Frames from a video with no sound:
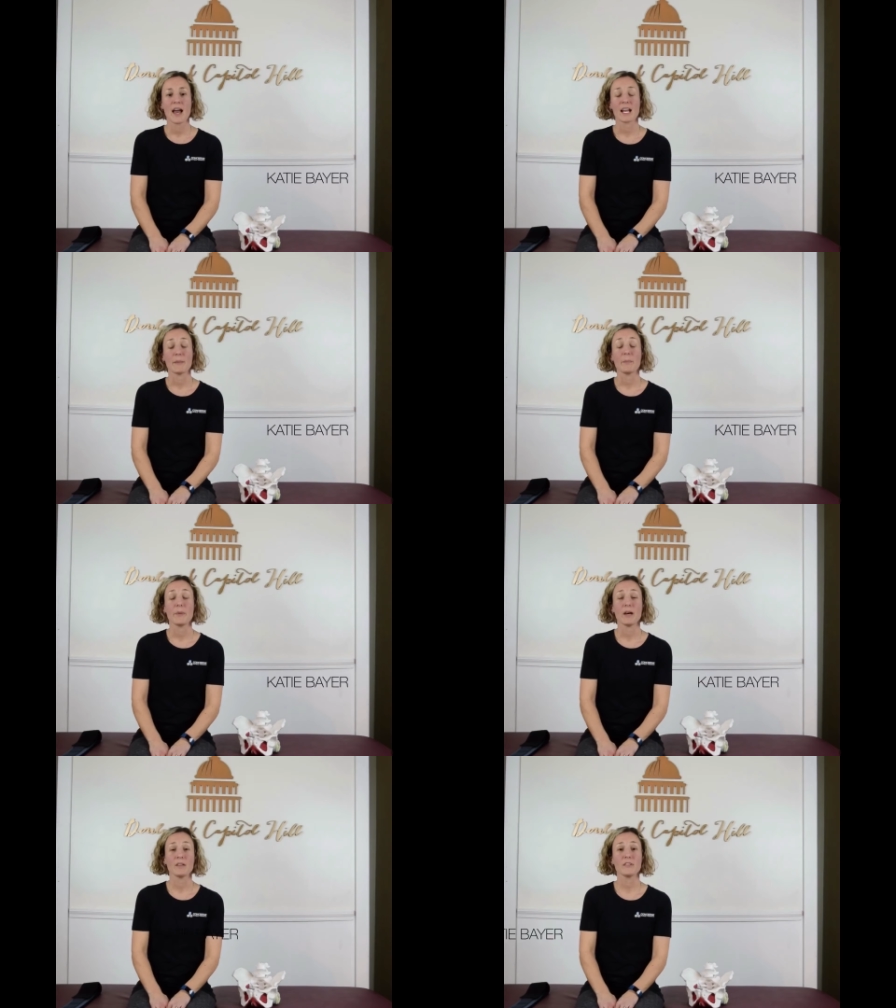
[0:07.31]
and I'm a
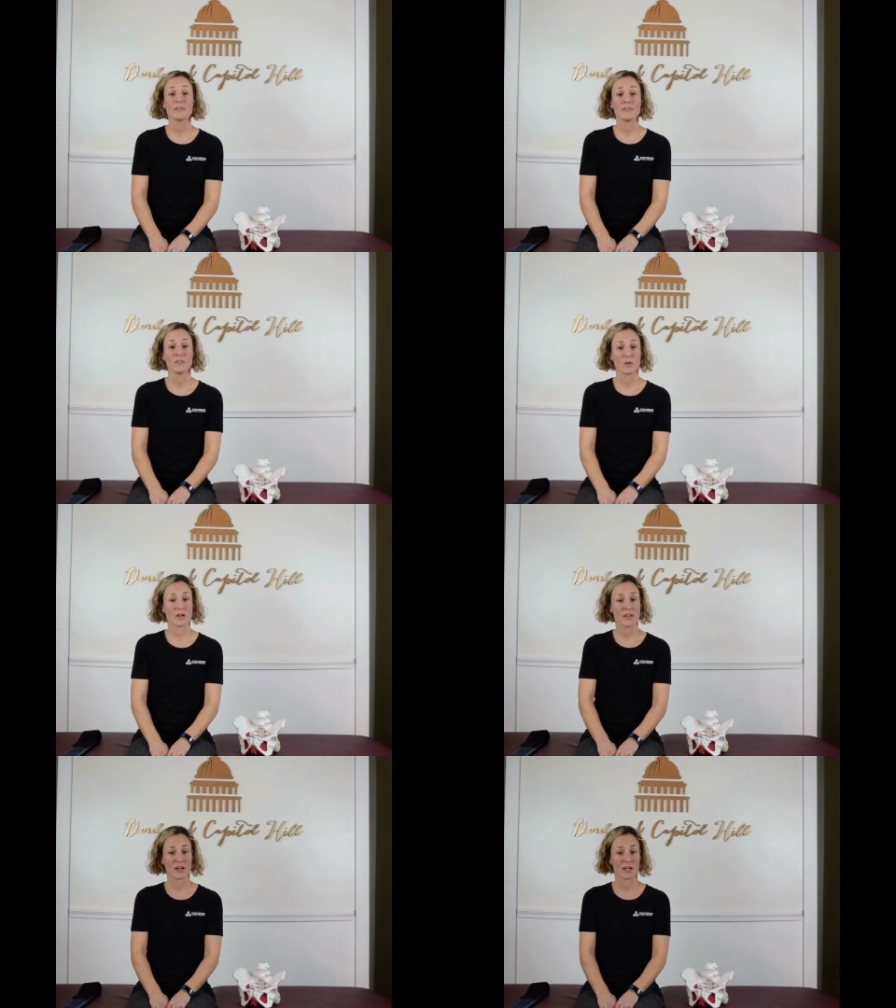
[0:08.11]
pelvic
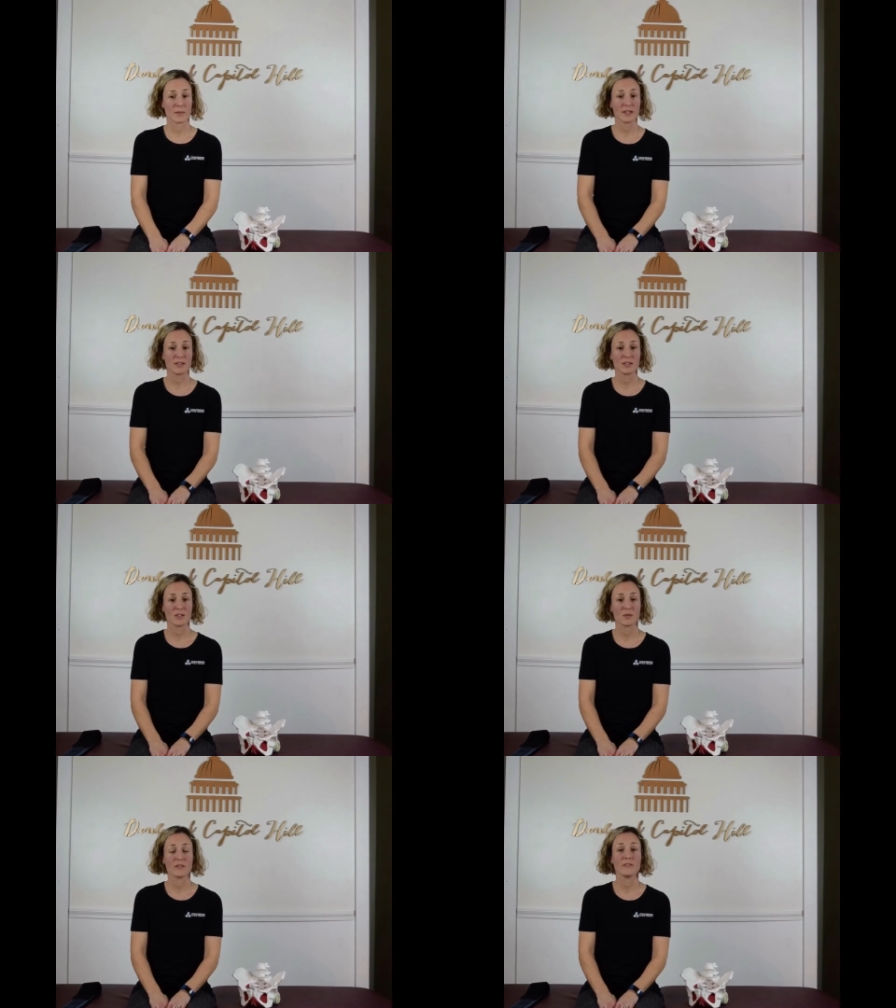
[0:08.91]
floor
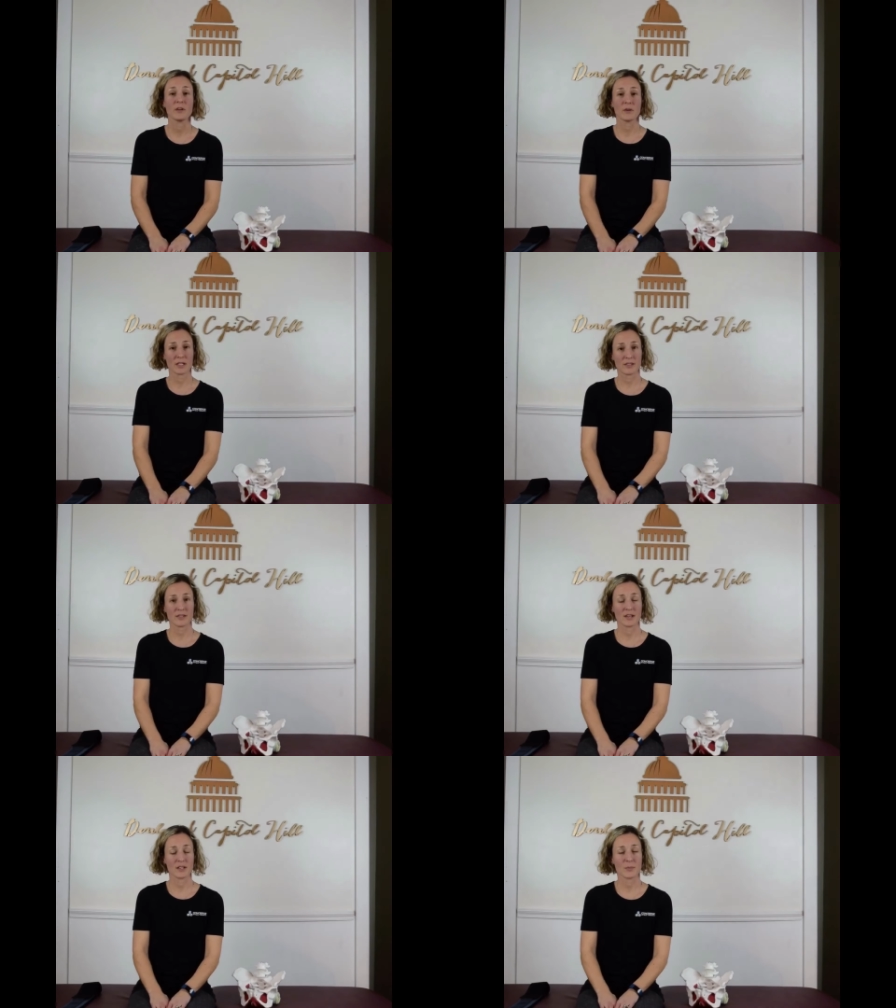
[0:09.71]
therapist with a focus on the